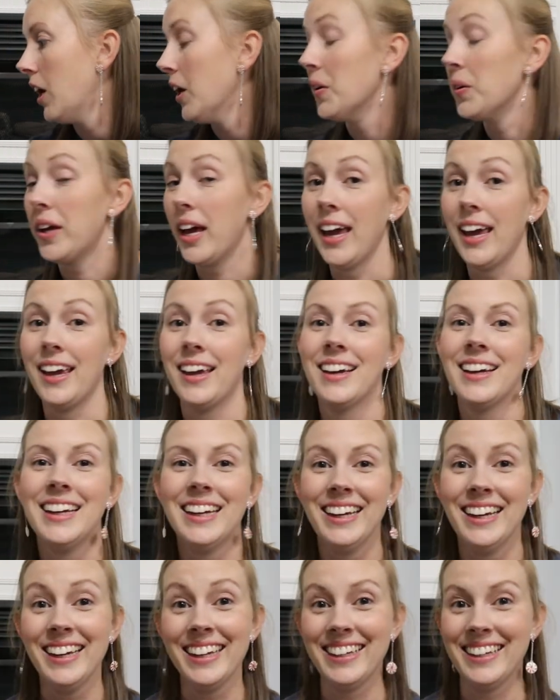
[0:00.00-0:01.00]
Okay,
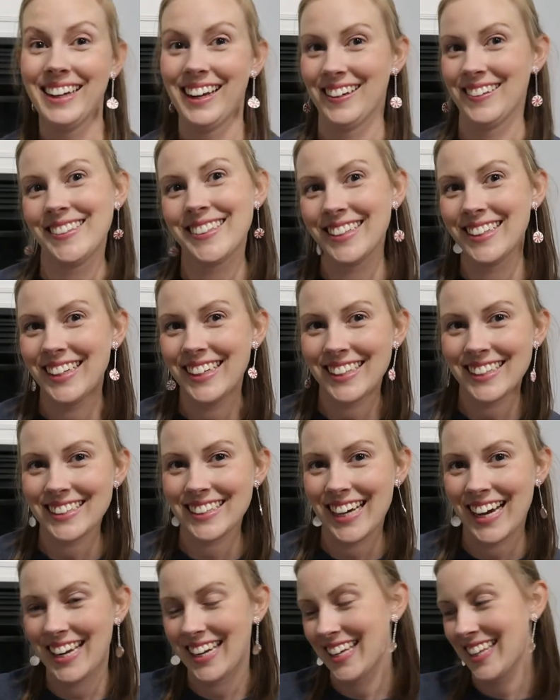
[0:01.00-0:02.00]
now to the
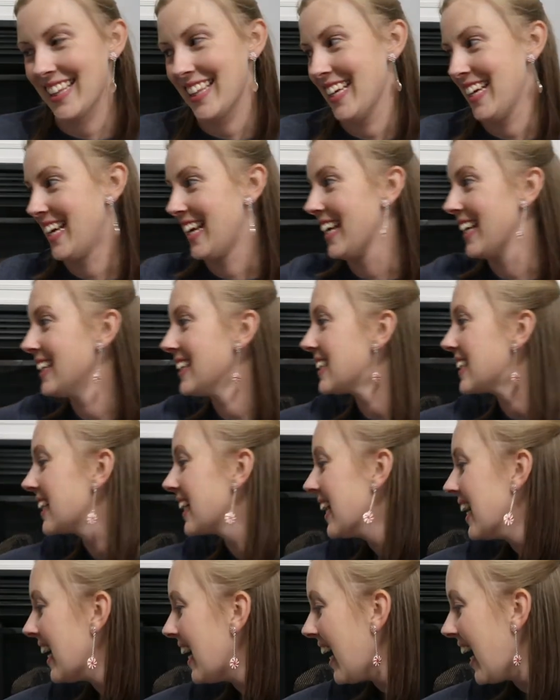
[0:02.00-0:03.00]
exciting things.
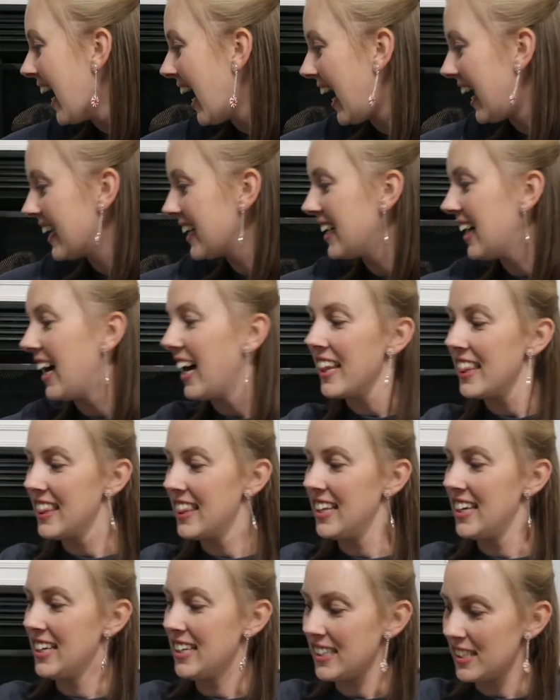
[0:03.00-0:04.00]
I
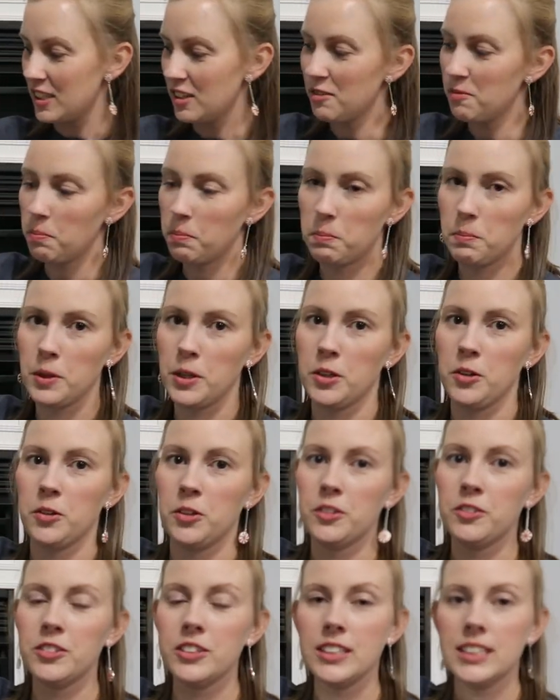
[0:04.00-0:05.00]
got this
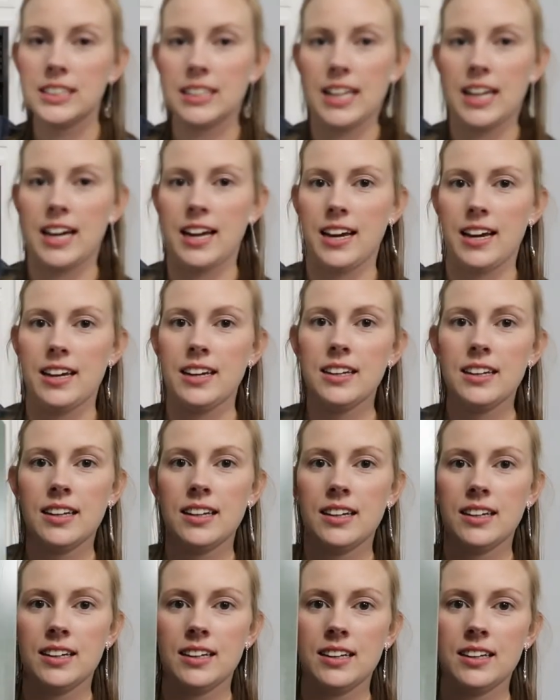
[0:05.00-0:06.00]
beautiful sign.
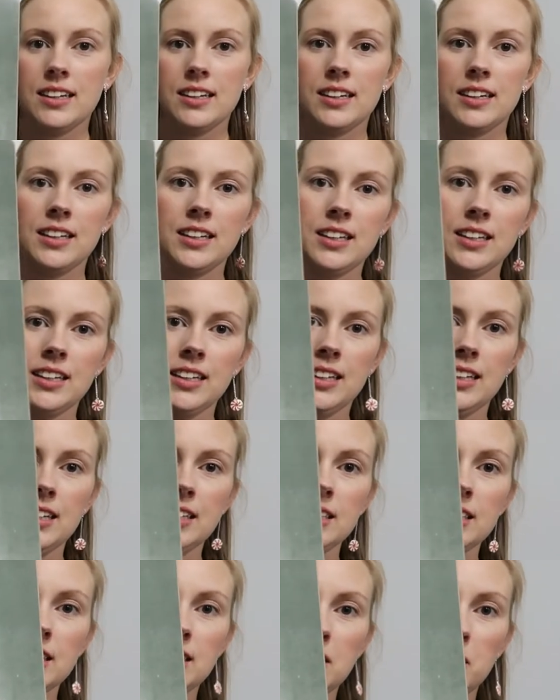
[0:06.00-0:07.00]
It's